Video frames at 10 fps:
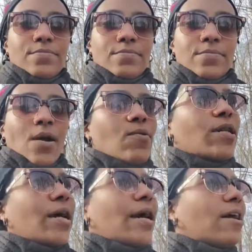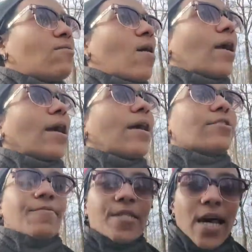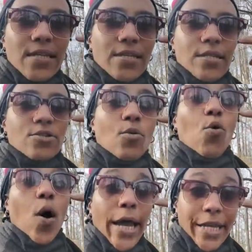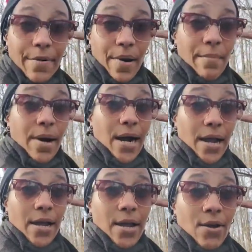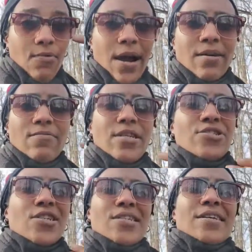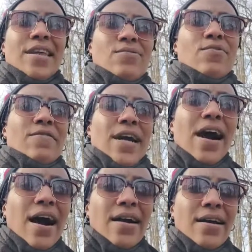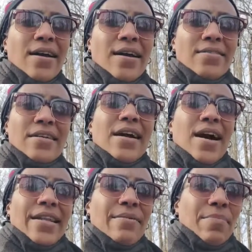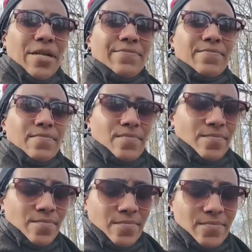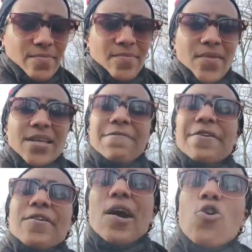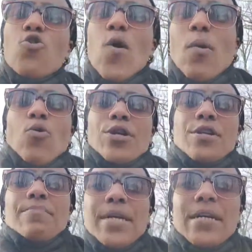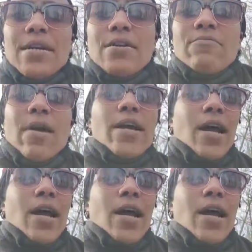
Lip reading: I went and I got out where I could have some solace and some quiet in my mind, where I could really just connect with God, the God in me, and figure out who I wanted to be, right?